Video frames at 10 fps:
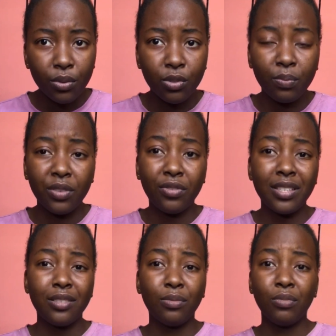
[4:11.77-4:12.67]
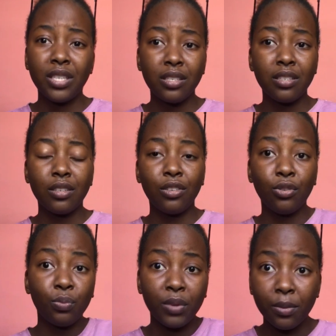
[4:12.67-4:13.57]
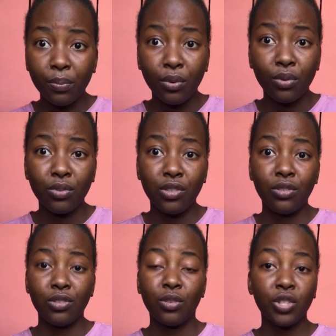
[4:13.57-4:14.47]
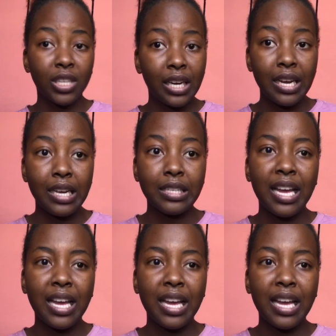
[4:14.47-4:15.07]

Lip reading: Don't be afraid to meet new people, to socialize.